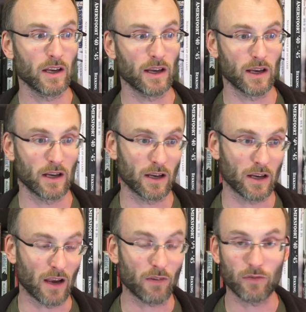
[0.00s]

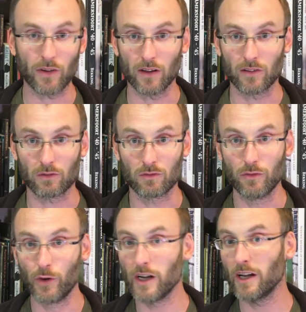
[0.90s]
I felt
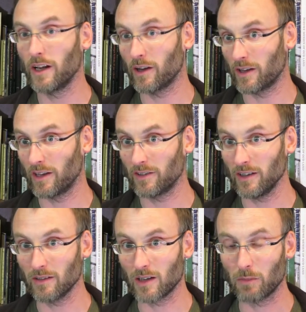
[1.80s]
really
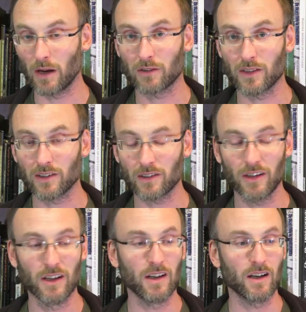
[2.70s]
uneasy about this.
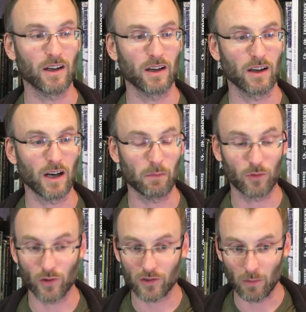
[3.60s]
I
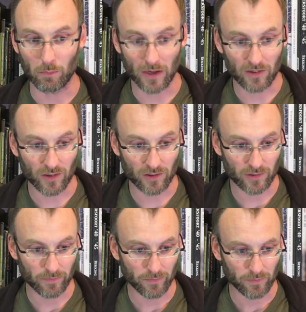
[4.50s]
took some
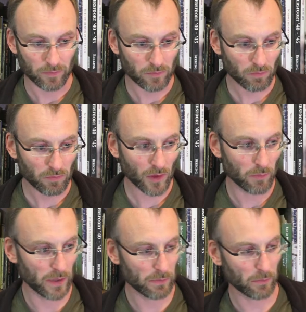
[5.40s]
pictures.
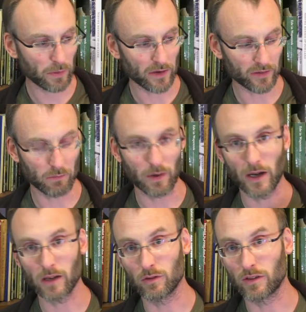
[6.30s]
People passing
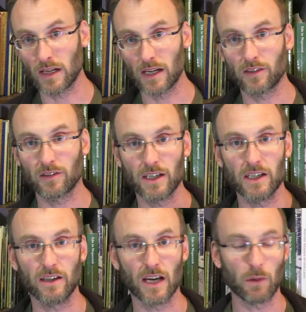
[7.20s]
by could clearly see
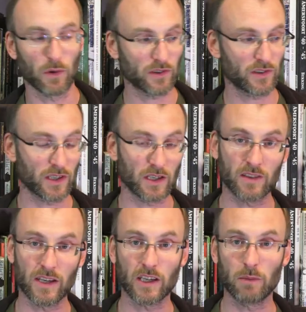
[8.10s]
that I was
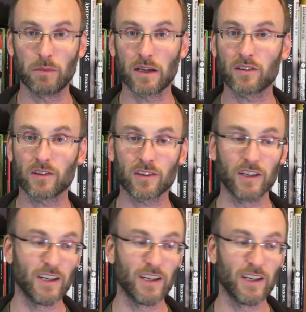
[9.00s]
taking pictures.